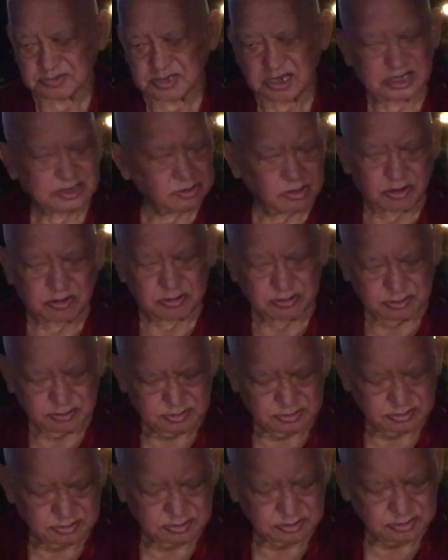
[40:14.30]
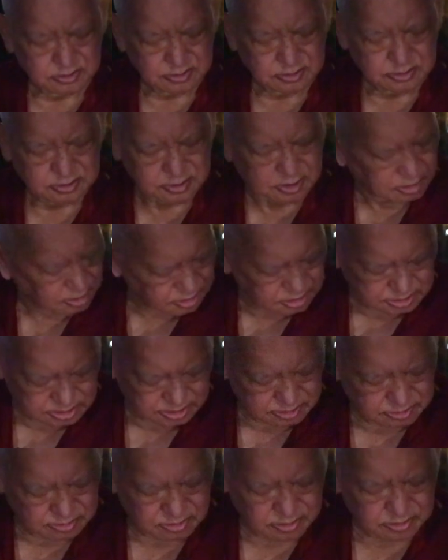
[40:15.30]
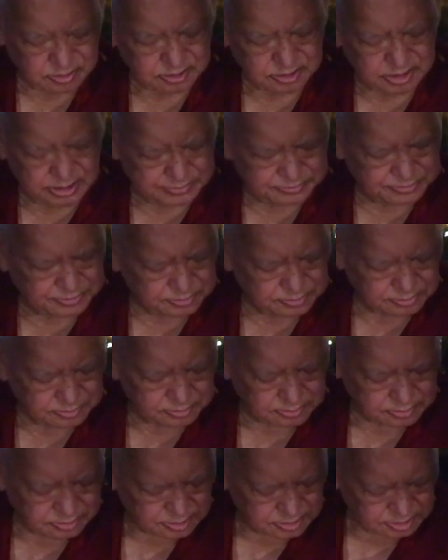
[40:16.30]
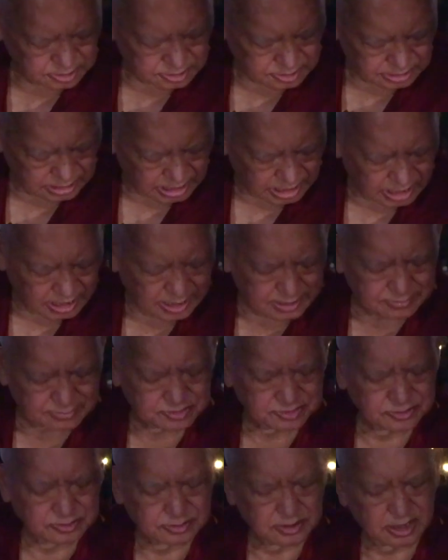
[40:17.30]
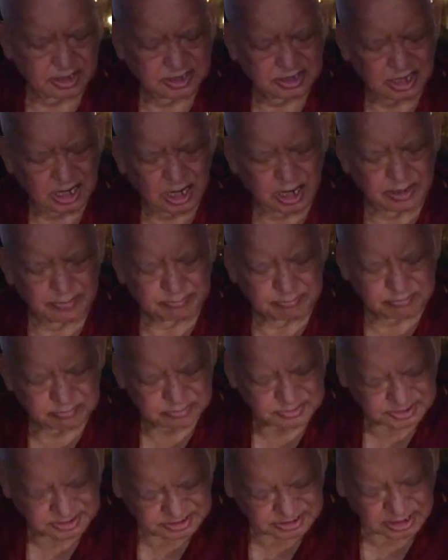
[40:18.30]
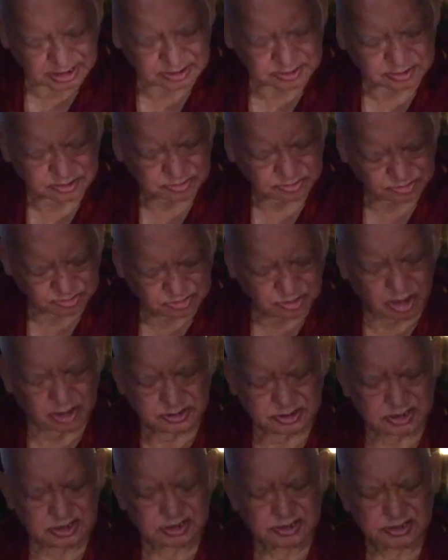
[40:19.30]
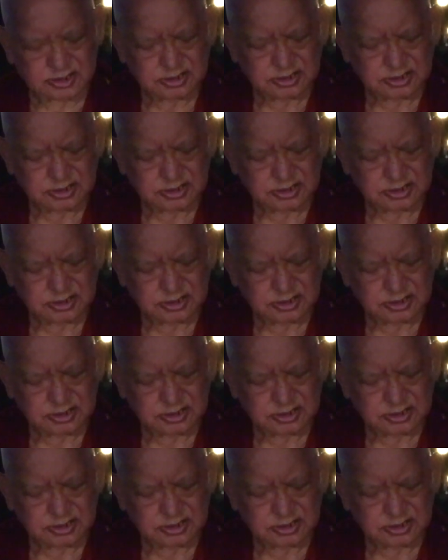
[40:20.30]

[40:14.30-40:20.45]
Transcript: at all. Or at all, if you harm, harm son, daughter,